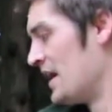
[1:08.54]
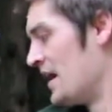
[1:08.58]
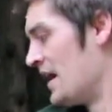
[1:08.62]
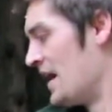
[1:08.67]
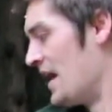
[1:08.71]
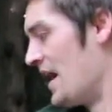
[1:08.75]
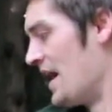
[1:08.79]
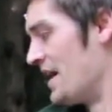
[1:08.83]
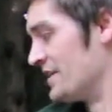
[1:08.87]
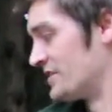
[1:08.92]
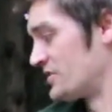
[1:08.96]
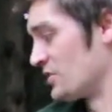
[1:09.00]

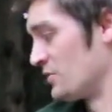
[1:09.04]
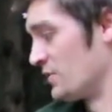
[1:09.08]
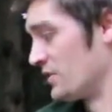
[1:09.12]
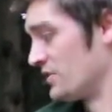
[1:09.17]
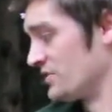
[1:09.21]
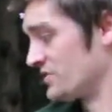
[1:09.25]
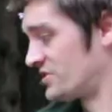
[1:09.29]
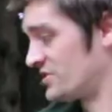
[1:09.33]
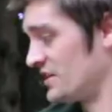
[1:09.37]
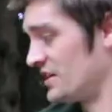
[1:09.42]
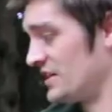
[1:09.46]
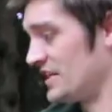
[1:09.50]
And so it'll
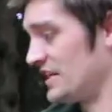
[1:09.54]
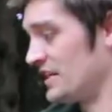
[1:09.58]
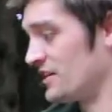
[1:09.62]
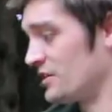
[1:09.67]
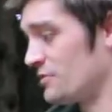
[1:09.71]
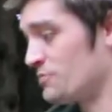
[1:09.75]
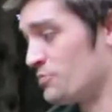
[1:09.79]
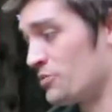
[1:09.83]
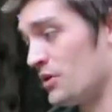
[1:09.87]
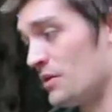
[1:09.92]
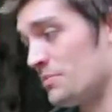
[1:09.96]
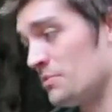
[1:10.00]
sit here
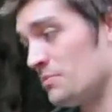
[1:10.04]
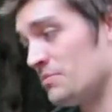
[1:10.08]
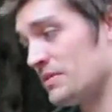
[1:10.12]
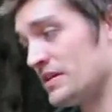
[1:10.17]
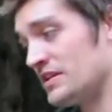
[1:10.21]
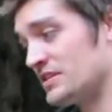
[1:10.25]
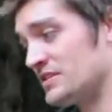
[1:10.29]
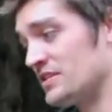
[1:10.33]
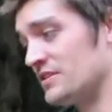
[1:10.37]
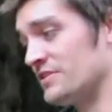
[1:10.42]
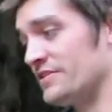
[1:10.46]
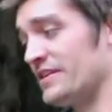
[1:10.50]
probably
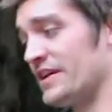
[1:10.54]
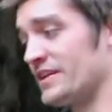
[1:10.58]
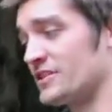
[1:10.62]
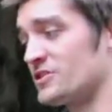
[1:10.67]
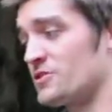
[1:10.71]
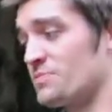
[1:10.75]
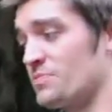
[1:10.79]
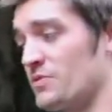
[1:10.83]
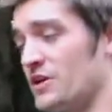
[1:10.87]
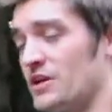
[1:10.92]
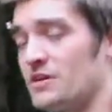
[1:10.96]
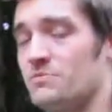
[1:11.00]
until next
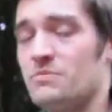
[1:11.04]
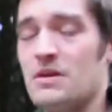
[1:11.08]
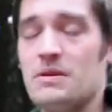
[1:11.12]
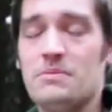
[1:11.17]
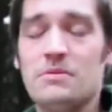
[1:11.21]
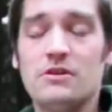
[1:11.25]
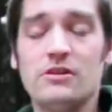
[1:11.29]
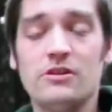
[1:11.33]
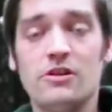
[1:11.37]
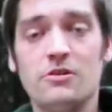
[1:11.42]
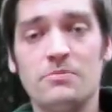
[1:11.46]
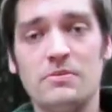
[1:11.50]
spring, maybe
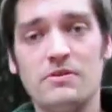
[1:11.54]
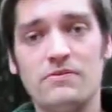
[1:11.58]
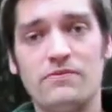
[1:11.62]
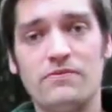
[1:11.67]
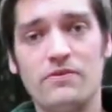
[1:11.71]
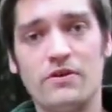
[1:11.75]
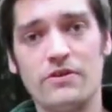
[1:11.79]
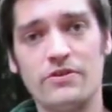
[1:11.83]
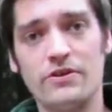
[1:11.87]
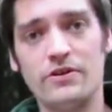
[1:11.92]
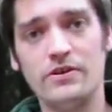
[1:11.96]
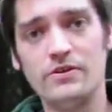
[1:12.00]
a little bit
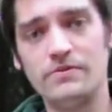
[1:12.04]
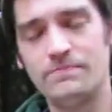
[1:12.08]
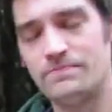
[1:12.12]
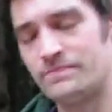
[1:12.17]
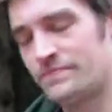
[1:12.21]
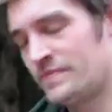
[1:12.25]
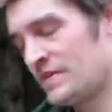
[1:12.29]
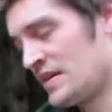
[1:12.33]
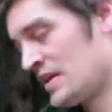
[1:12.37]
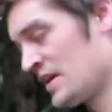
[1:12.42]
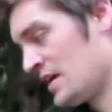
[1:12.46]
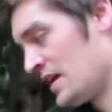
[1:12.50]
further.
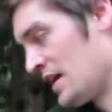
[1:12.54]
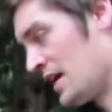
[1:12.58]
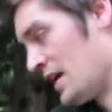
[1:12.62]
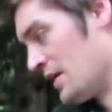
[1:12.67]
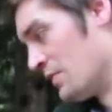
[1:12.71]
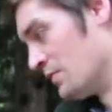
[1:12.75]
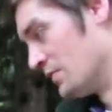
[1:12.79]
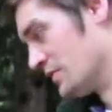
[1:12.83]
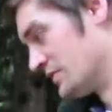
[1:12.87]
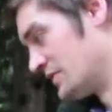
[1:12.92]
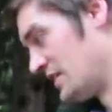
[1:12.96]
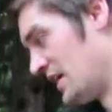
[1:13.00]

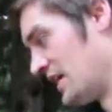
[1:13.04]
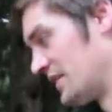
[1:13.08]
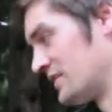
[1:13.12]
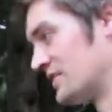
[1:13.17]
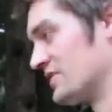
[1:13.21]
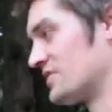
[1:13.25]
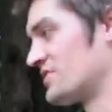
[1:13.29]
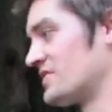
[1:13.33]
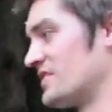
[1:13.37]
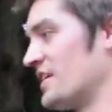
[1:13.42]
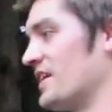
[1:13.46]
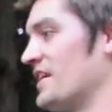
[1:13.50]
And we'll take
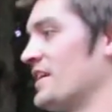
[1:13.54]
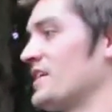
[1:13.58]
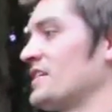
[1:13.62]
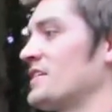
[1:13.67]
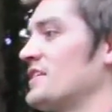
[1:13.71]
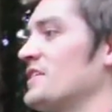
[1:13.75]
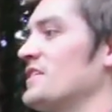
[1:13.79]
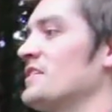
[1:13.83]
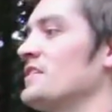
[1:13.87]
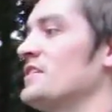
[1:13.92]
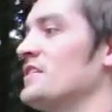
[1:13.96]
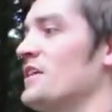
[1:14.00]
the stack
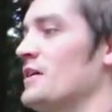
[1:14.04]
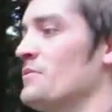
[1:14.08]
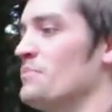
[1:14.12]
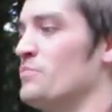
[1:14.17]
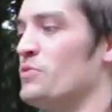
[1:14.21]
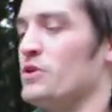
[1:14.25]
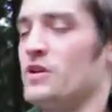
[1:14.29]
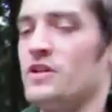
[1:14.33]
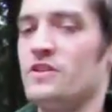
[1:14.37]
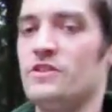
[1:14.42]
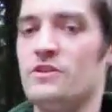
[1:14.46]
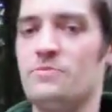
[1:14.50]
and
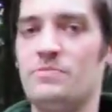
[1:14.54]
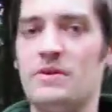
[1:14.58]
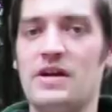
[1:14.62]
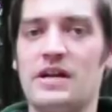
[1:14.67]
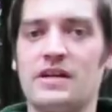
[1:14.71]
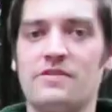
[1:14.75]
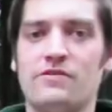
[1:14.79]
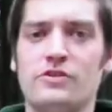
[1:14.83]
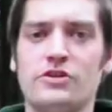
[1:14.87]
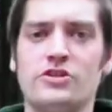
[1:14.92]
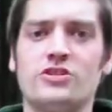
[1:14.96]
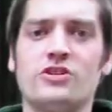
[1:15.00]
put it in the
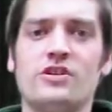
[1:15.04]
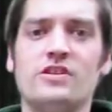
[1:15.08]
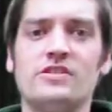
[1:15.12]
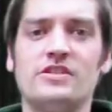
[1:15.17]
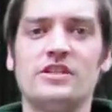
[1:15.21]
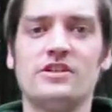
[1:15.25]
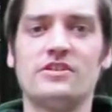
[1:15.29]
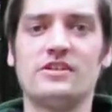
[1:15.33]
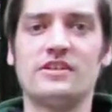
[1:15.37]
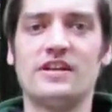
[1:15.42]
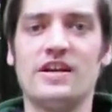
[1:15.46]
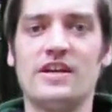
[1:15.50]
back of our John
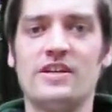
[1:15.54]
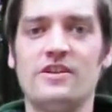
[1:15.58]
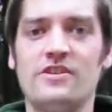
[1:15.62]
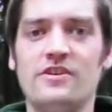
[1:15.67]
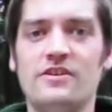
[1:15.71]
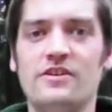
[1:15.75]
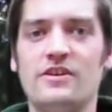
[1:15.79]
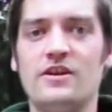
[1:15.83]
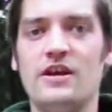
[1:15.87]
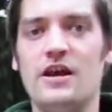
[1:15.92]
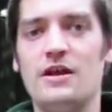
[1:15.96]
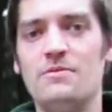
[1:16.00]
Deere
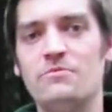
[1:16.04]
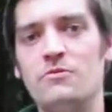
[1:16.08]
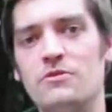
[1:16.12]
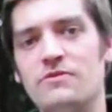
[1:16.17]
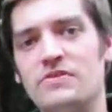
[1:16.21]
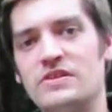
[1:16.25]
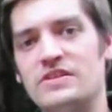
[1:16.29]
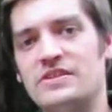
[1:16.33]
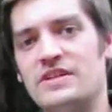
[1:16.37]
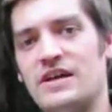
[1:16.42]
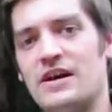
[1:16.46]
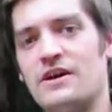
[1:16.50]
Gator and move
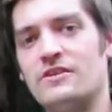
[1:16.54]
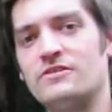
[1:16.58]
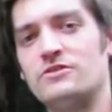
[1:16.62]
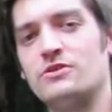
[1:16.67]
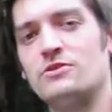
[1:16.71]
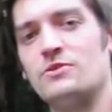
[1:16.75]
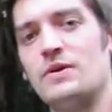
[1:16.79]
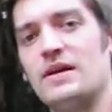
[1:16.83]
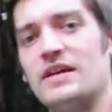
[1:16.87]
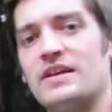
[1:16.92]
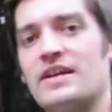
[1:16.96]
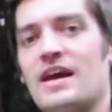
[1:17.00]
it down
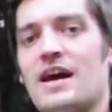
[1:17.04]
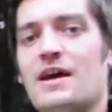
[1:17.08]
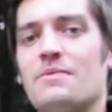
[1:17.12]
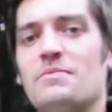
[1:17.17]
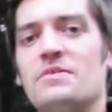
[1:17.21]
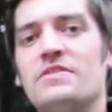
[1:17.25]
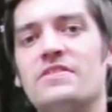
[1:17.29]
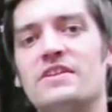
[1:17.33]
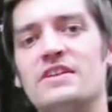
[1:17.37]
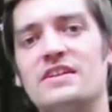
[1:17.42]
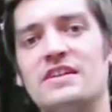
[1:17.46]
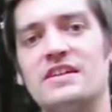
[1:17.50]
to a
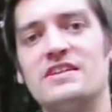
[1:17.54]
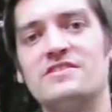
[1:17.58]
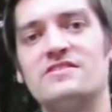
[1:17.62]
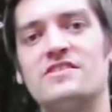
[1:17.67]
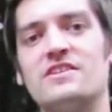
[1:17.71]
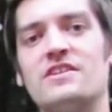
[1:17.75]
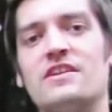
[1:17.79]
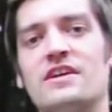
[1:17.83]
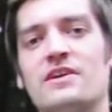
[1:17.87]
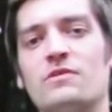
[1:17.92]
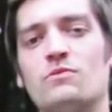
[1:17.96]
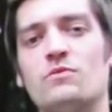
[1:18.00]
cabin that needs
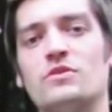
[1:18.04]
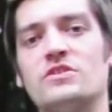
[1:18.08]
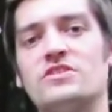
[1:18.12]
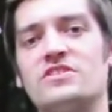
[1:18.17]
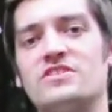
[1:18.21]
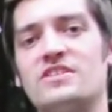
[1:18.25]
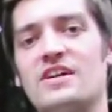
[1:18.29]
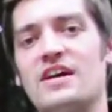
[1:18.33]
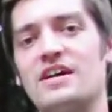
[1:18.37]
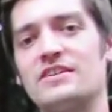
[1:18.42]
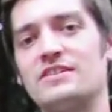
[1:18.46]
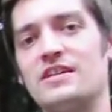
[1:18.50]
it, a wood
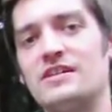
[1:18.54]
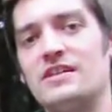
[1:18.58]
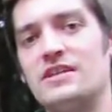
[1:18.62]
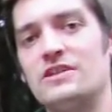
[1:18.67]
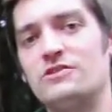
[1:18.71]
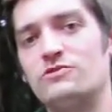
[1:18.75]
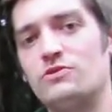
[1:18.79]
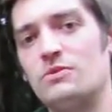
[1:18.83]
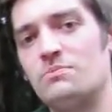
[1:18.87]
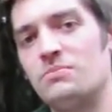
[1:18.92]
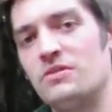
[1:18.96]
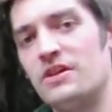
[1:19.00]
stack that
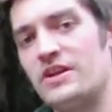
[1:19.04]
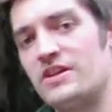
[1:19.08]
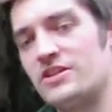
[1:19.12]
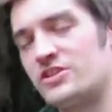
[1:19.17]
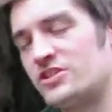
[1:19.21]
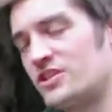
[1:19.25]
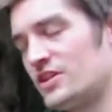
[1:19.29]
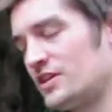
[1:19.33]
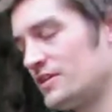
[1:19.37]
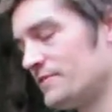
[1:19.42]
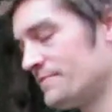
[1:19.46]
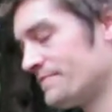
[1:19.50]
needs
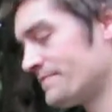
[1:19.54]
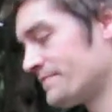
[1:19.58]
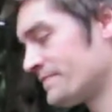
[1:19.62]
replenishing.